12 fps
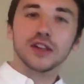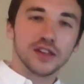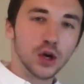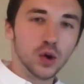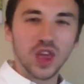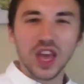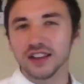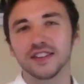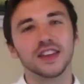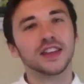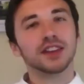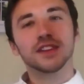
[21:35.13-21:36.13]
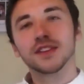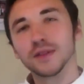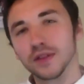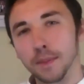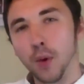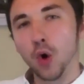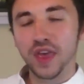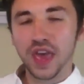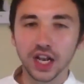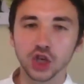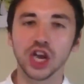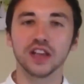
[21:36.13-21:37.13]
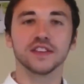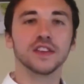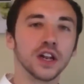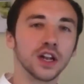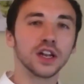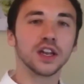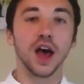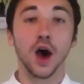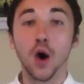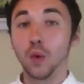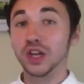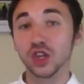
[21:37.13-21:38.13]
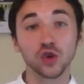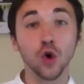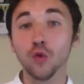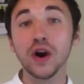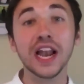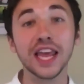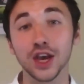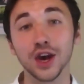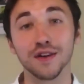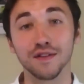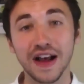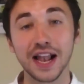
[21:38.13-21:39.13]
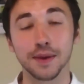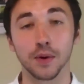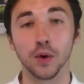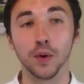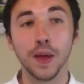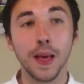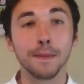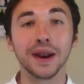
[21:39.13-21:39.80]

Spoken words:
do this, support the NHS, da da da, which is all really good and valuable.